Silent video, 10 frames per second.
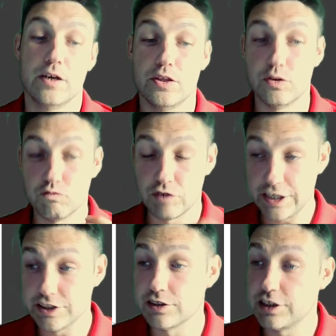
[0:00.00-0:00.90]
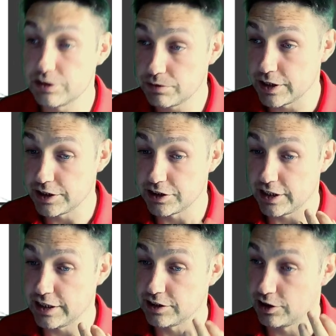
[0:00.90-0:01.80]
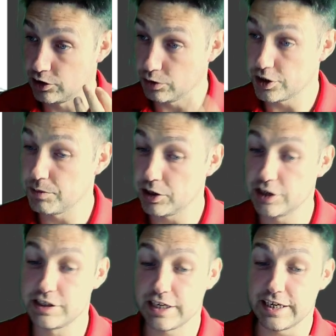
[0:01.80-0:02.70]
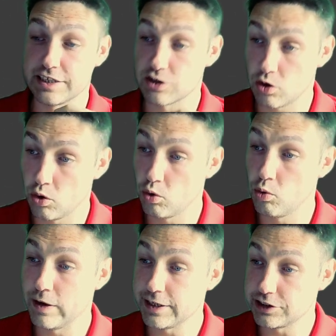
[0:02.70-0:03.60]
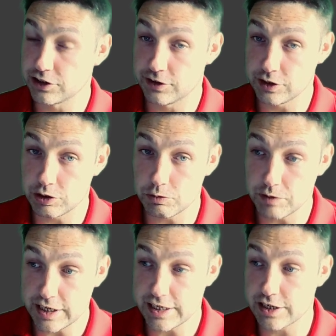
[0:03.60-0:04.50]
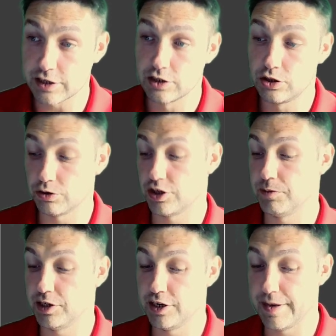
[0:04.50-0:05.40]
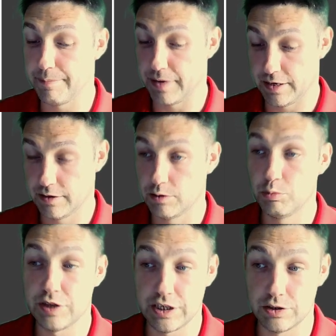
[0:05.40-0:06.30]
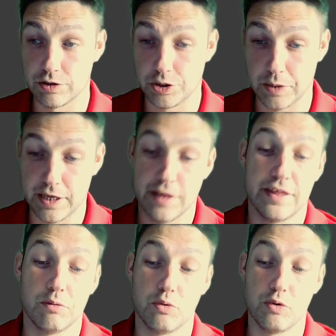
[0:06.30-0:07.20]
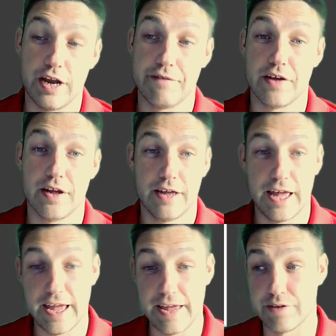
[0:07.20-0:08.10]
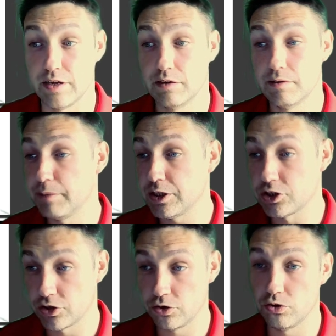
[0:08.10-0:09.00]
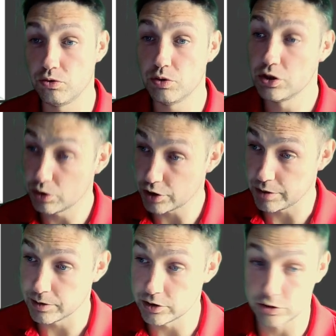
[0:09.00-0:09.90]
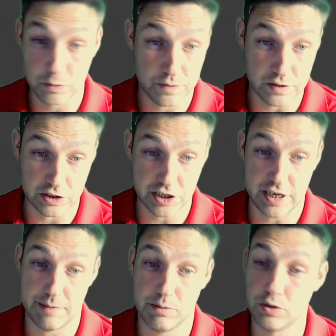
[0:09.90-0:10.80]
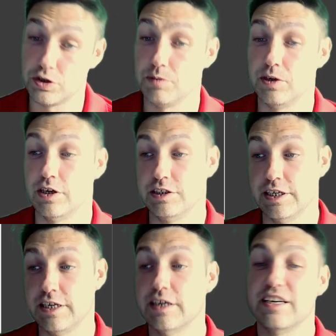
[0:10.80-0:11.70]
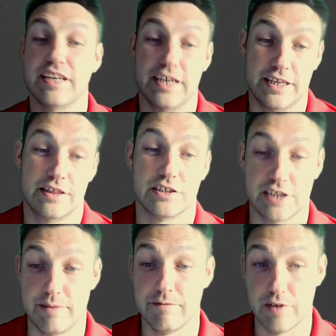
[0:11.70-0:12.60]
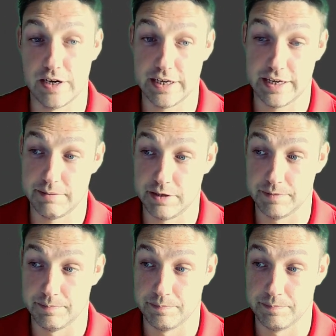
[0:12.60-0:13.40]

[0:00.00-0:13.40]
The reason I do this is the document ID is always the unique document number within DocuWare. There will never ever be two documents with the same document ID in the same filing cabinet.